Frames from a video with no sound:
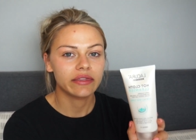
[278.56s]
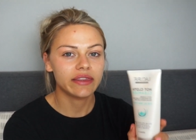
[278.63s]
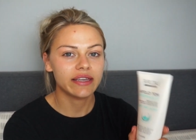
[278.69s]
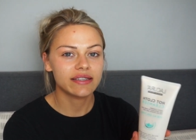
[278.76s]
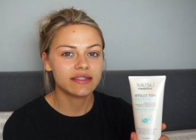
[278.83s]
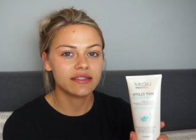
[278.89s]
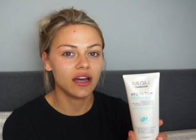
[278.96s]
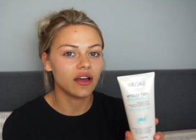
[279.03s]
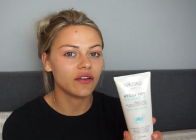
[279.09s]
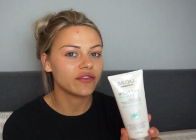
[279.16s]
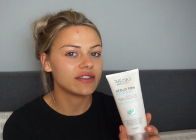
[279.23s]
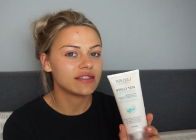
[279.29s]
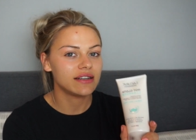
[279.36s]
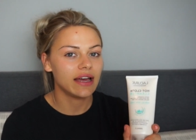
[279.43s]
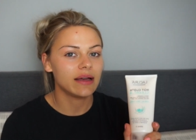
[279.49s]
This stuff
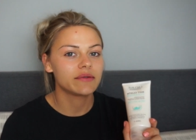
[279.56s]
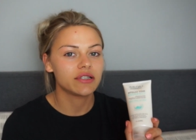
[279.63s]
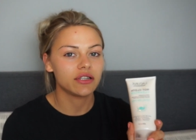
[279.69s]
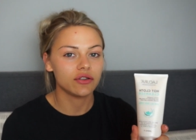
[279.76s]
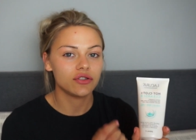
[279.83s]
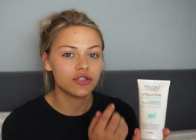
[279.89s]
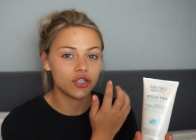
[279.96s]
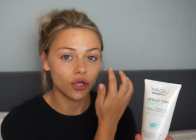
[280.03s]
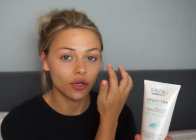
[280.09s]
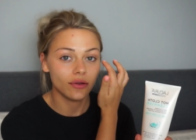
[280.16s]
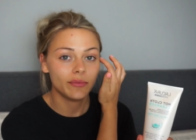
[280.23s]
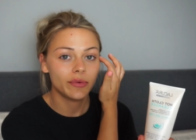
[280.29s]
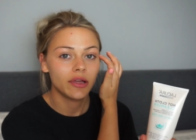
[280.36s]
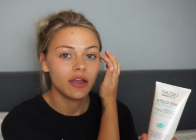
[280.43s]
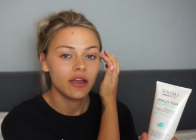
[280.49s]
is an absolute
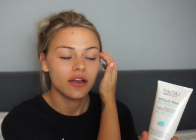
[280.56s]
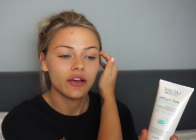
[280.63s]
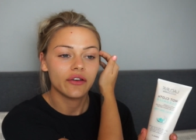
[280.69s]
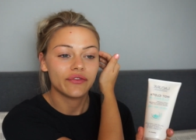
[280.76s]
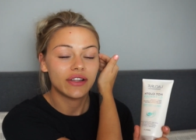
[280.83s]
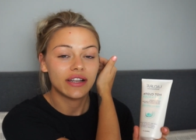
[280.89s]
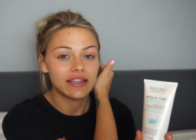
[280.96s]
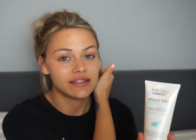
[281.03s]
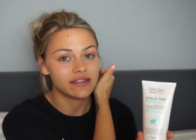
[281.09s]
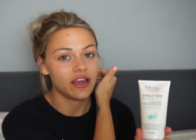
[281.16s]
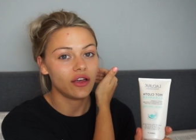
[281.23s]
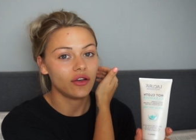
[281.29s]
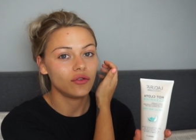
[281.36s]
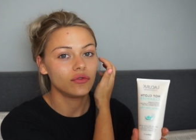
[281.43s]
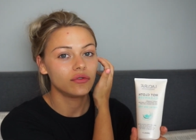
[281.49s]
dupe of the
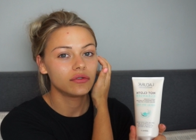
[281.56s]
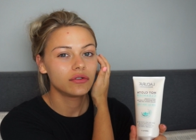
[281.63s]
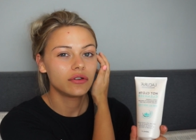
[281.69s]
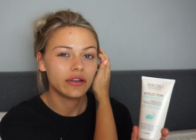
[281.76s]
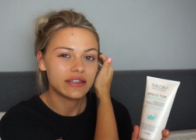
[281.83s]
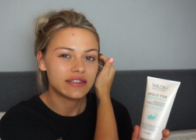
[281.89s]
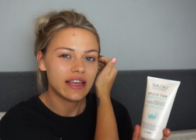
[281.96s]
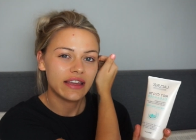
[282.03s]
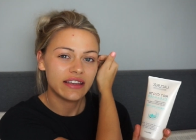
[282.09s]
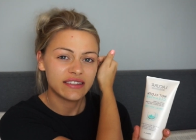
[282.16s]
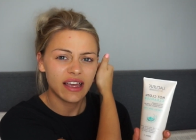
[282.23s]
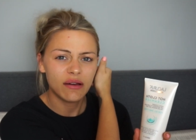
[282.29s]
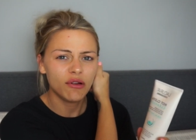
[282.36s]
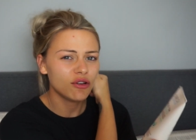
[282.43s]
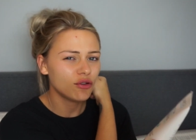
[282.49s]
Lizelle, is
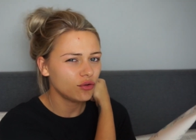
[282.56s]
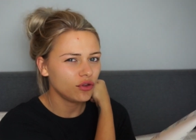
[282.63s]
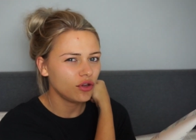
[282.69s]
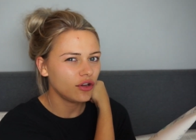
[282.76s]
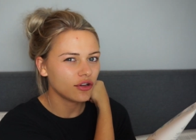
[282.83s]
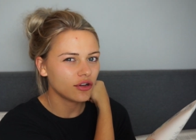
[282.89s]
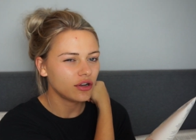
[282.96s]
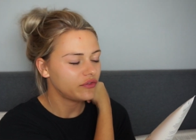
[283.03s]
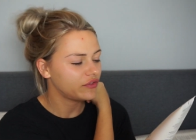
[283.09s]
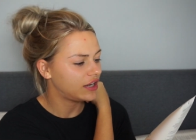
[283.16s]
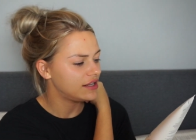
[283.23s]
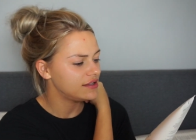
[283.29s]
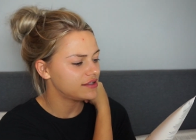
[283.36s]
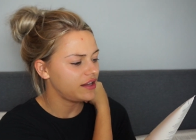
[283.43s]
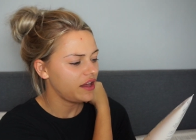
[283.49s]
that one called the Hot Cloth
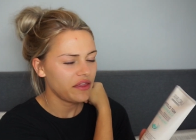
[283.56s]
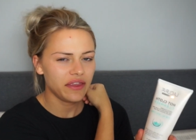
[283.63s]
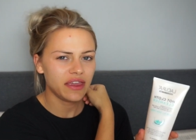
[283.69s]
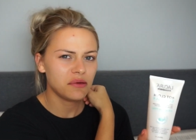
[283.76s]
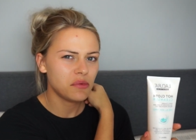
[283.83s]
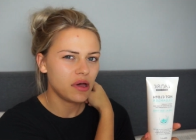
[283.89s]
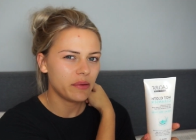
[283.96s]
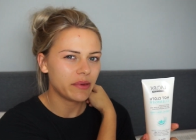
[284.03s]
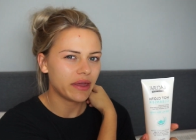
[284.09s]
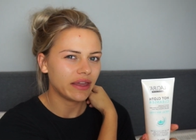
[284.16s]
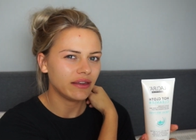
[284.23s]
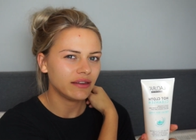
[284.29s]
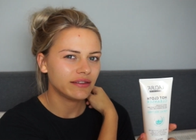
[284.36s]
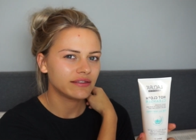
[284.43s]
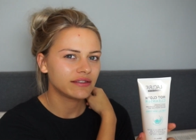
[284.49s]
Cleanser? I think it might
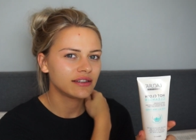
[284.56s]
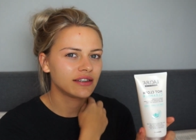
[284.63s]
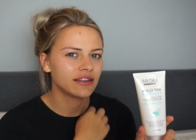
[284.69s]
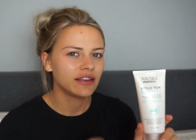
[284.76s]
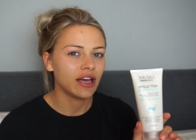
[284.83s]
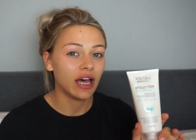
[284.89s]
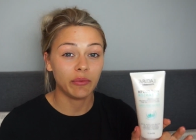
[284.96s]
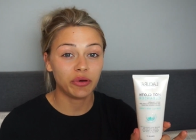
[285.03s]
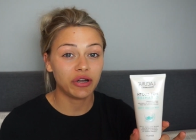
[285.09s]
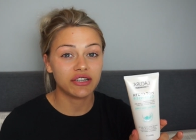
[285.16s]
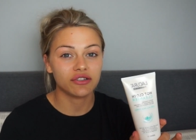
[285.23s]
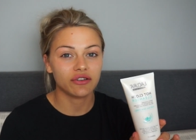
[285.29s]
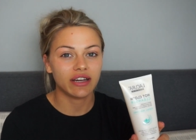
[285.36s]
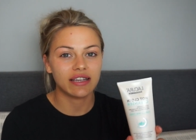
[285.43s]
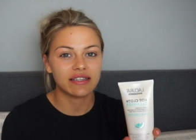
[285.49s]
be. I'm pretty
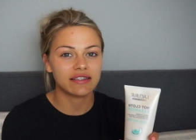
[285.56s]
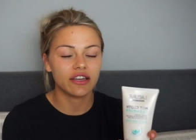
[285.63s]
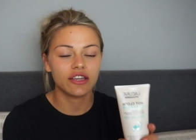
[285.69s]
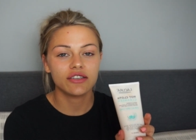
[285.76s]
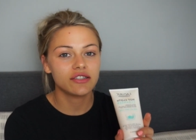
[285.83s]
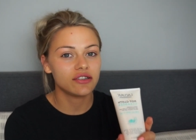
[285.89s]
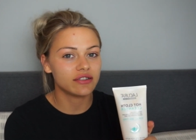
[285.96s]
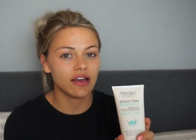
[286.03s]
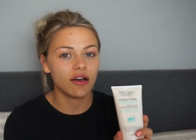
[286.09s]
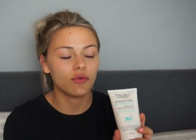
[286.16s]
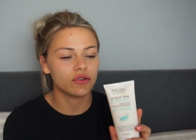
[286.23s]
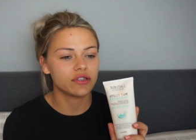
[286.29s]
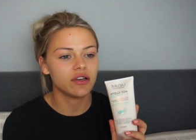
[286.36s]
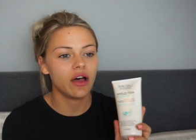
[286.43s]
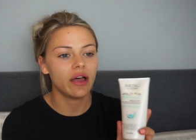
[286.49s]
sure it is. I used to use that all
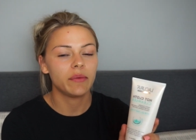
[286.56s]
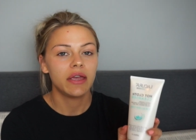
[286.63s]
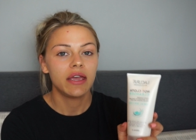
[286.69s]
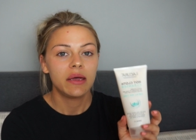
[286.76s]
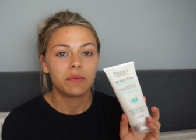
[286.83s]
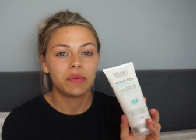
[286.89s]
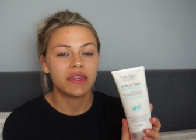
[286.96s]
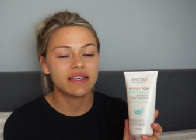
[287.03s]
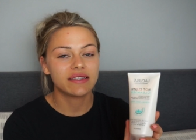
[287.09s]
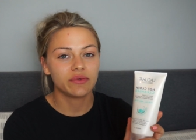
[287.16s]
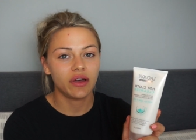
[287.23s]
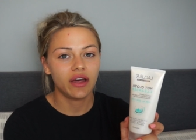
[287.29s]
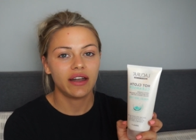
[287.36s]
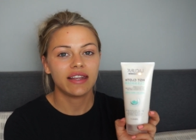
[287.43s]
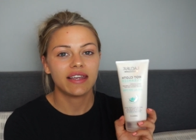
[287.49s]
the time, but this
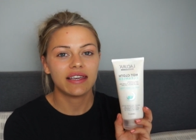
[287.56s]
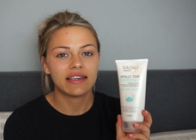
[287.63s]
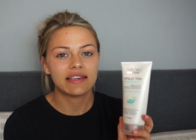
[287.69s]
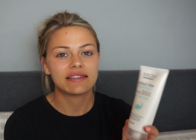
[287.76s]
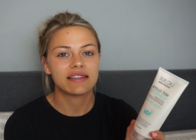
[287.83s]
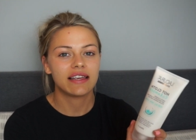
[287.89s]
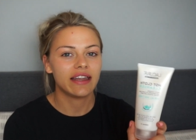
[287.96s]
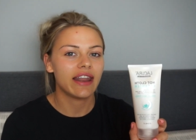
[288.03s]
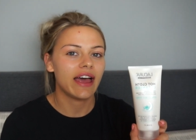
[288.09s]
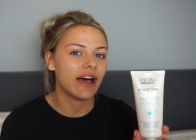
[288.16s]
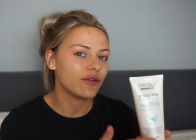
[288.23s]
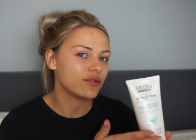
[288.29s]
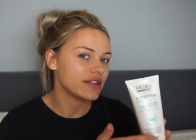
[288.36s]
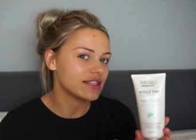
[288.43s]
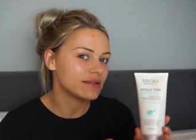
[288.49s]
one is an
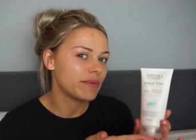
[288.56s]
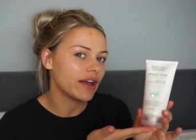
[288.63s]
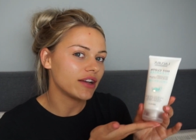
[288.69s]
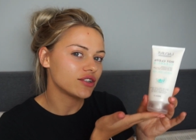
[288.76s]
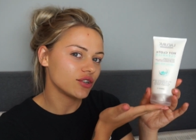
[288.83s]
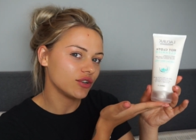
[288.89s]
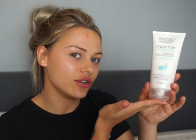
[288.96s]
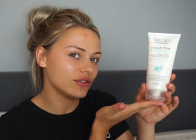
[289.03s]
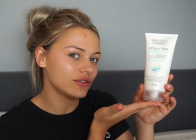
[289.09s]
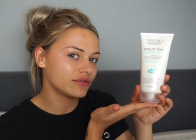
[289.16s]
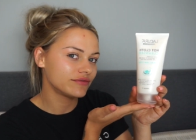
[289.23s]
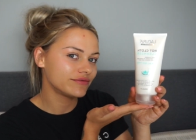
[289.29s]
Aldi special